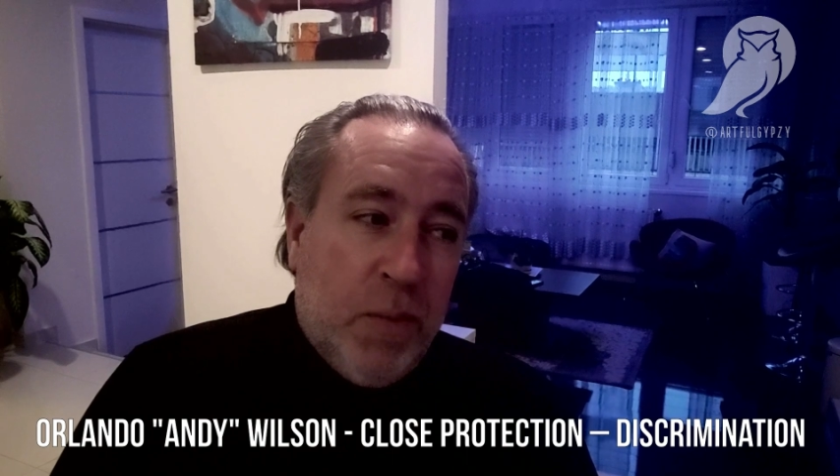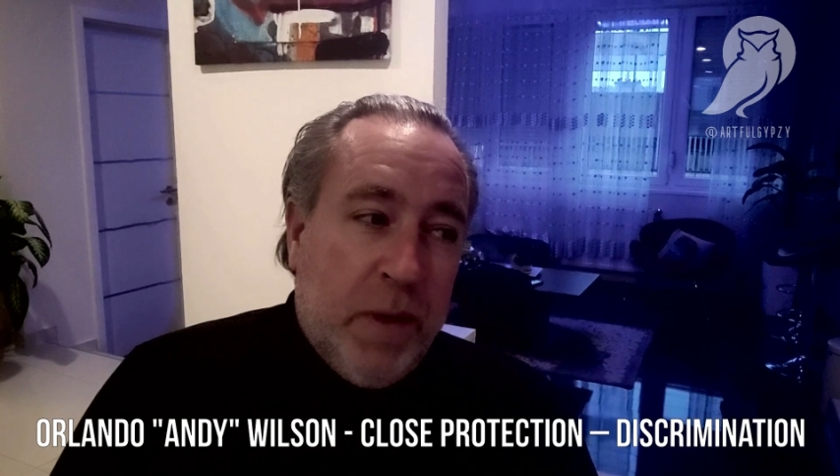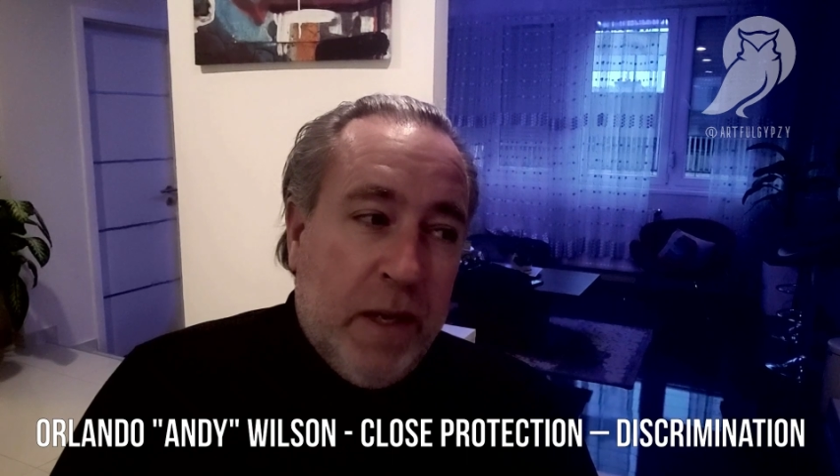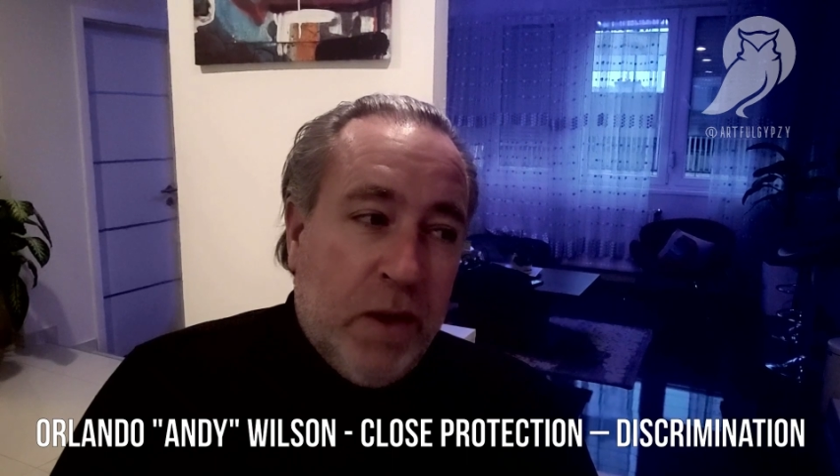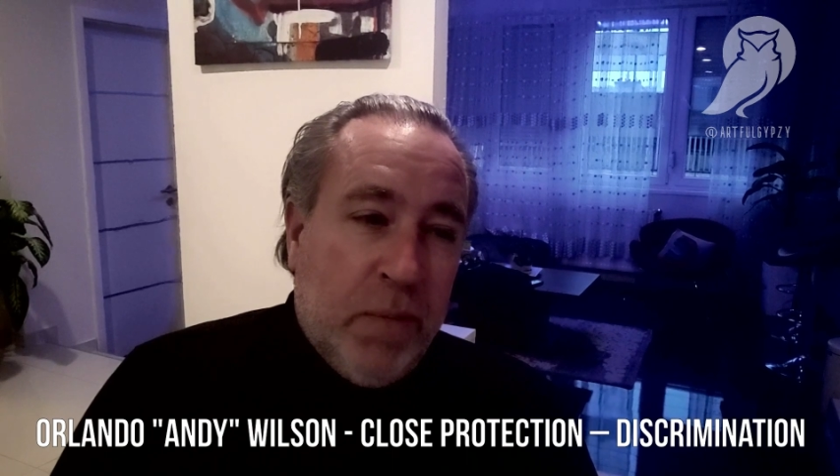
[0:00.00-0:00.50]

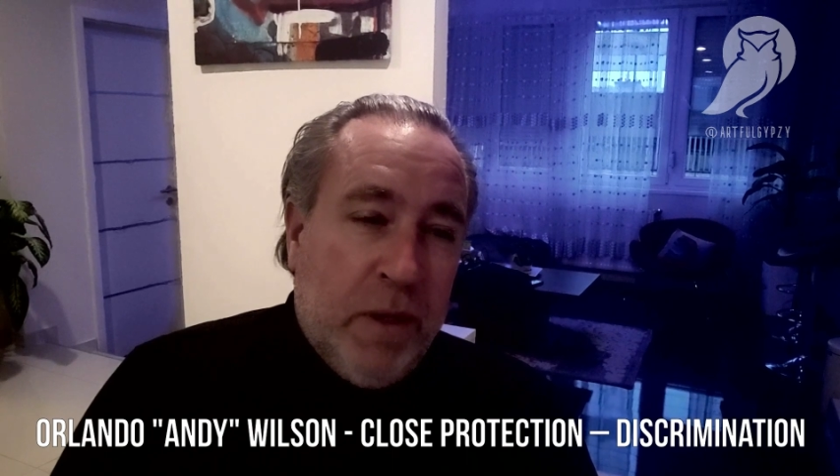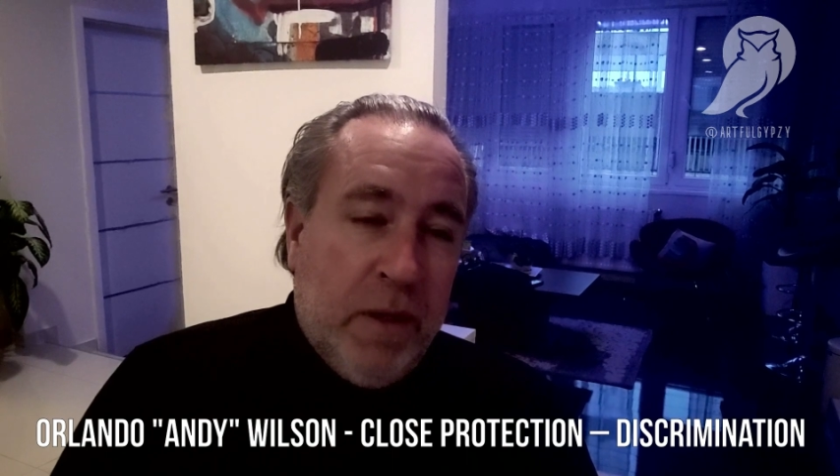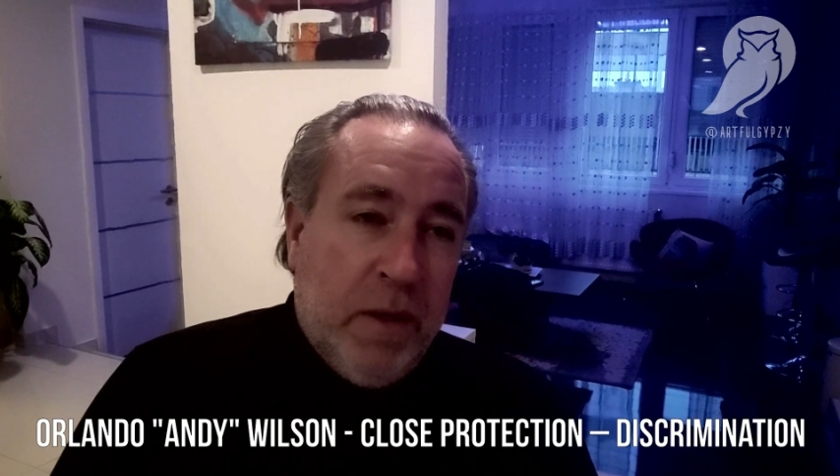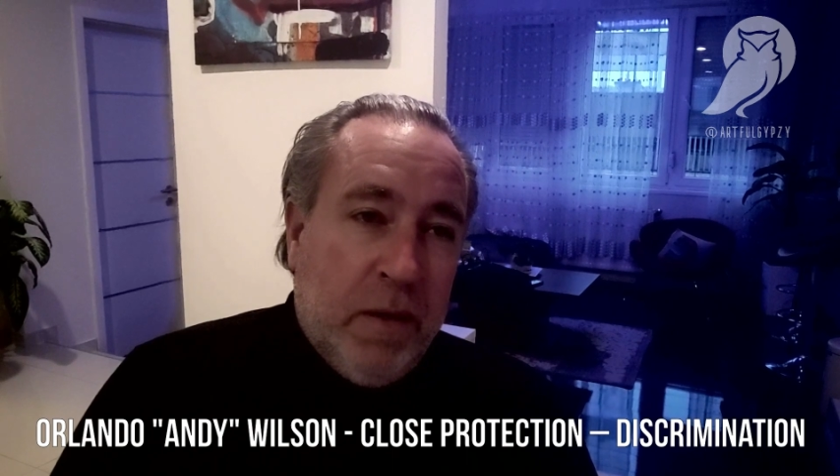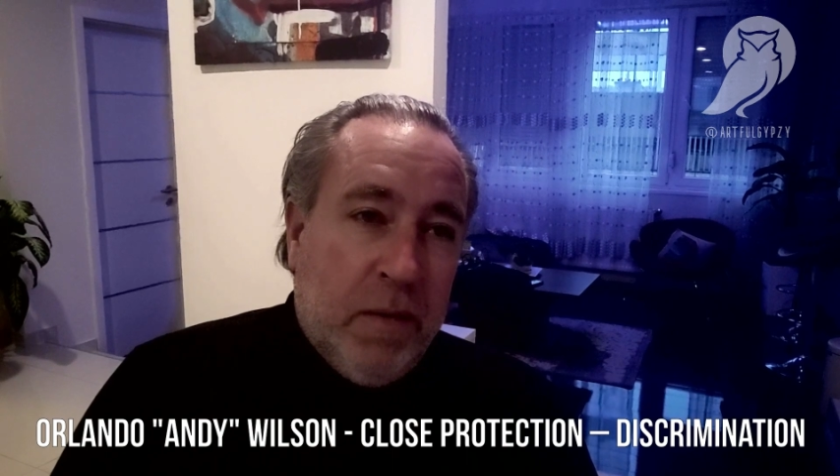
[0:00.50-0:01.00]
protection
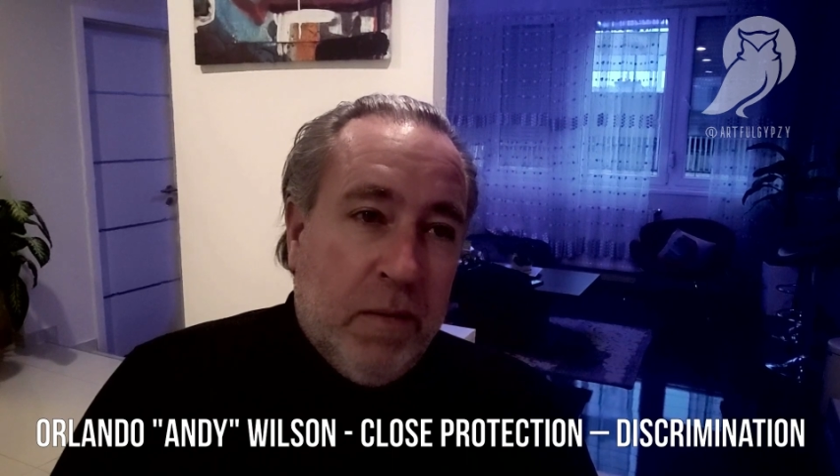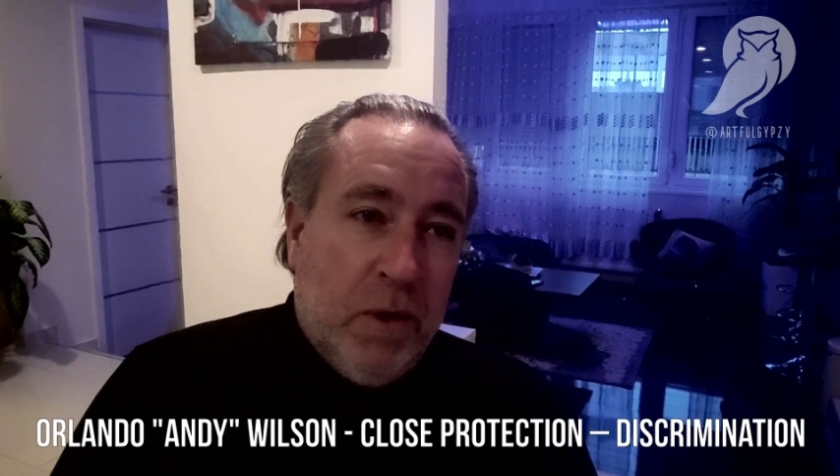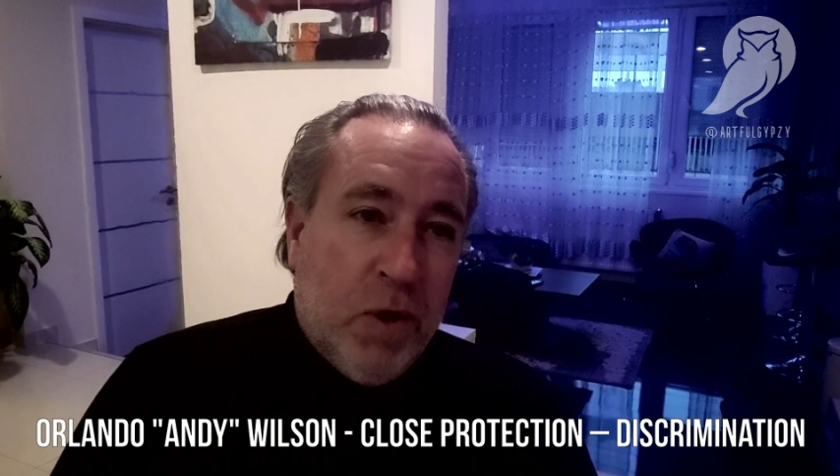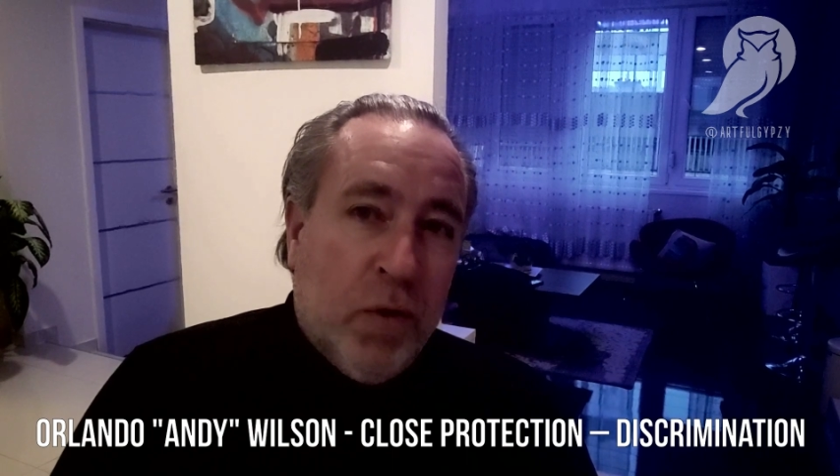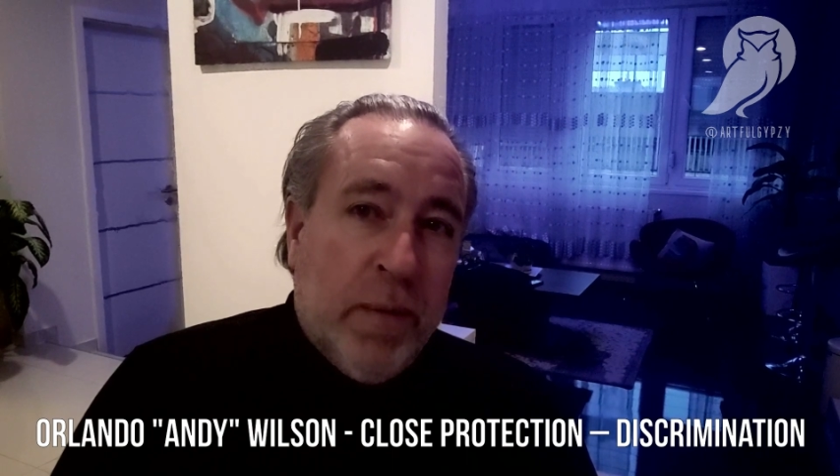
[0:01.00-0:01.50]
business
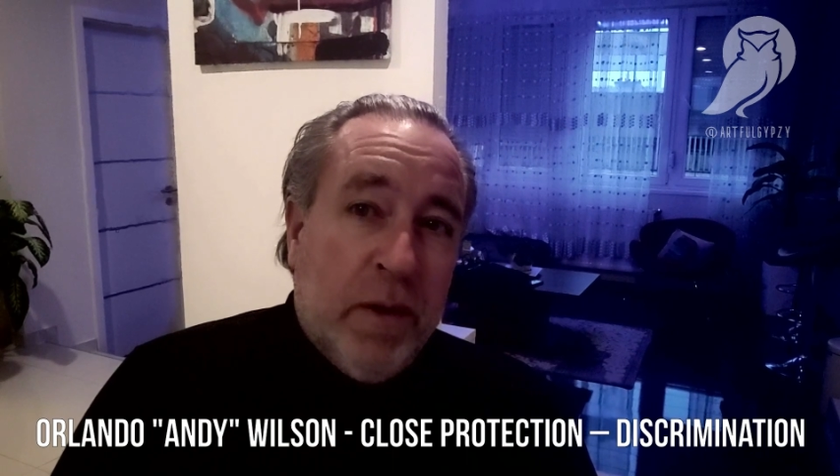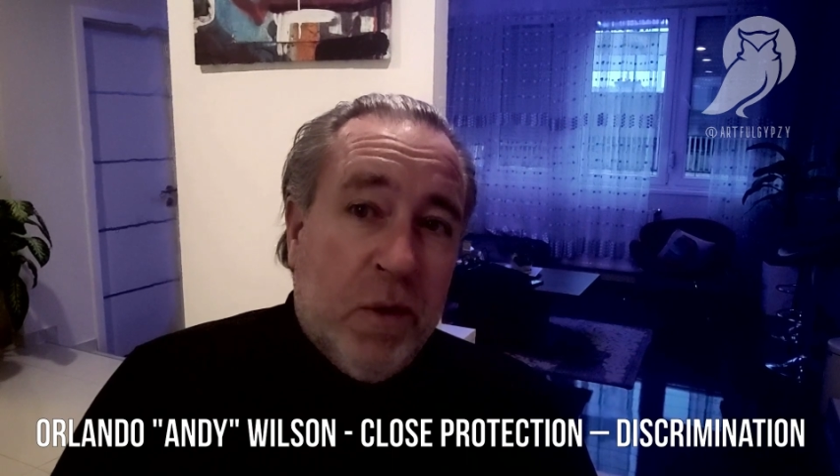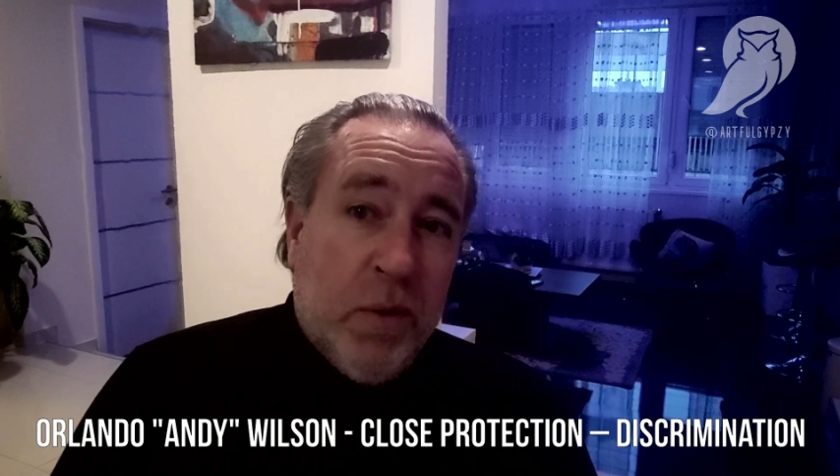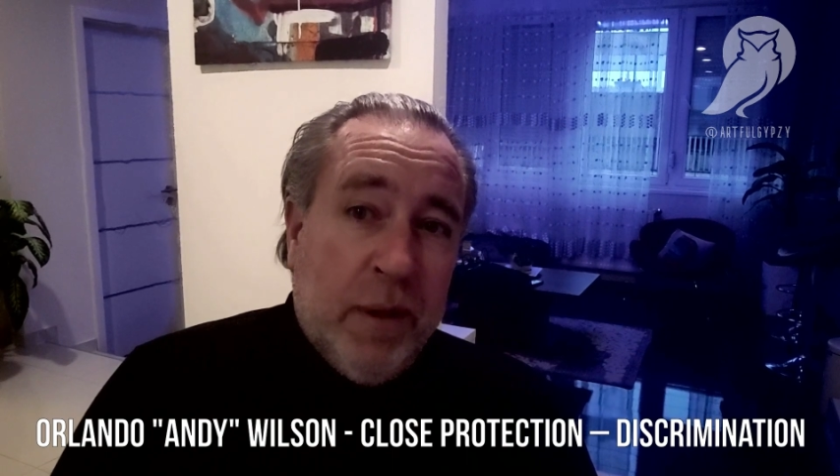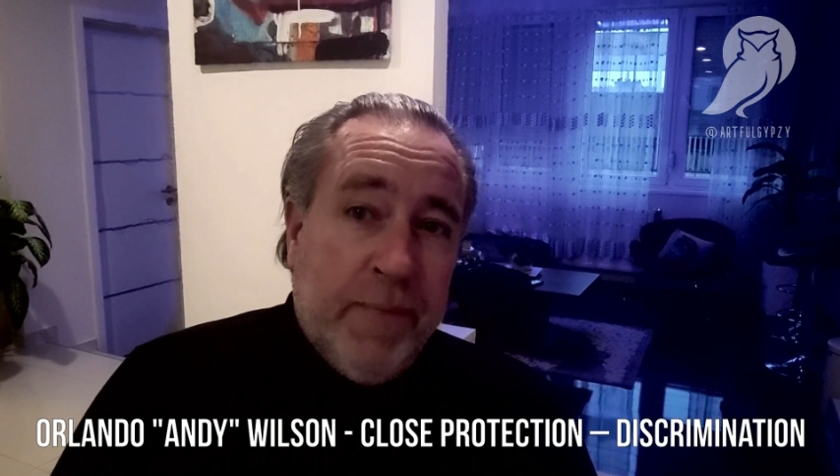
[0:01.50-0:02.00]

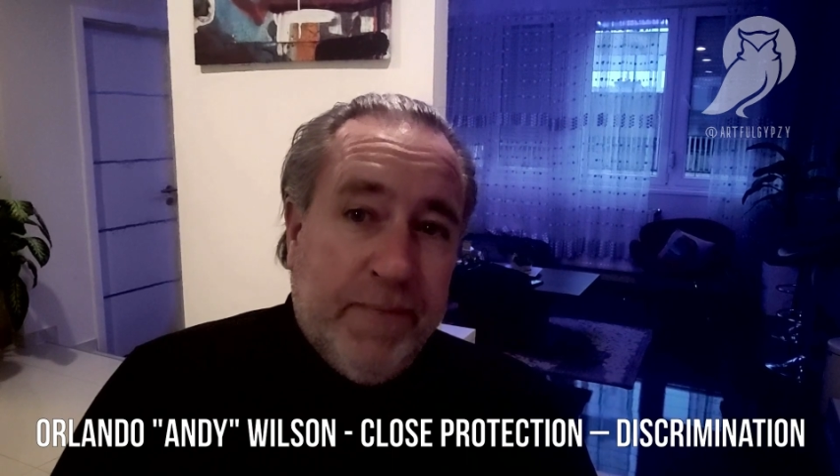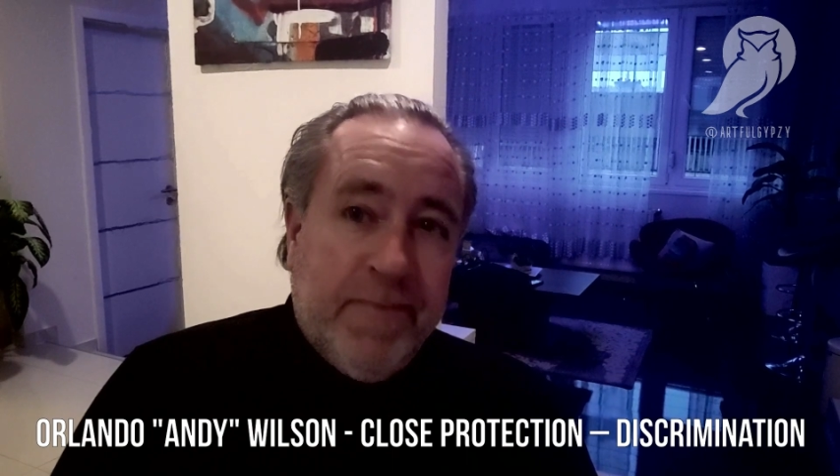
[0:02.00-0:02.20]
discriminatory?